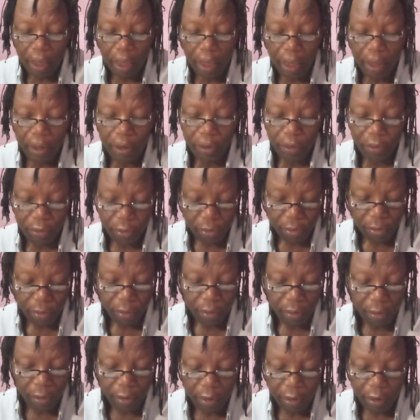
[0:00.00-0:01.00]
a
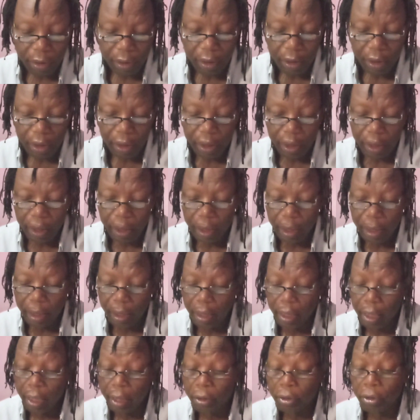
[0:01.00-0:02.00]
neutron in
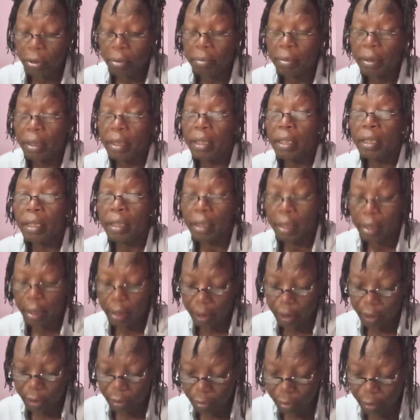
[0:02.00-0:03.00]
the atomic
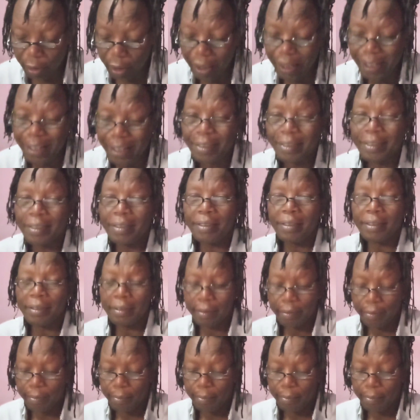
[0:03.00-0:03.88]
nucleus.